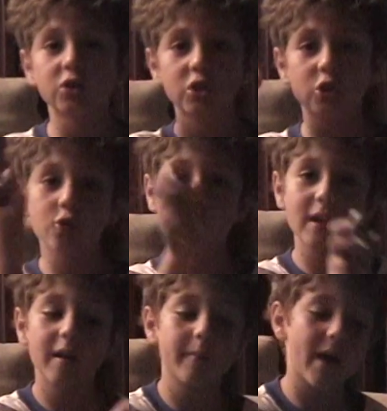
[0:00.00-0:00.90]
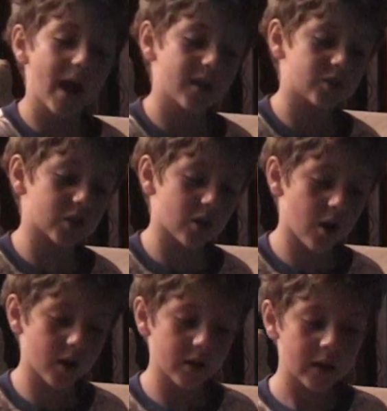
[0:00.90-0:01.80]
shooting magic
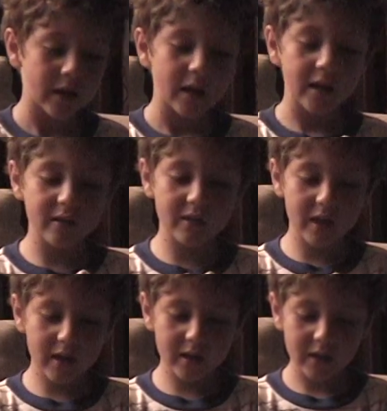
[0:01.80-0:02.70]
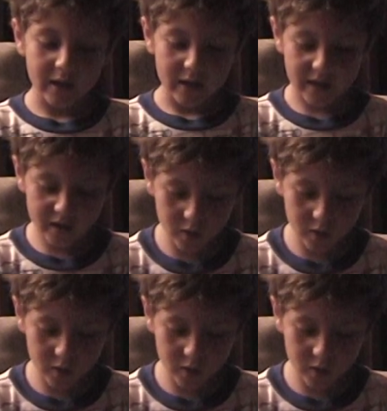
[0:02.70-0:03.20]
on, and then he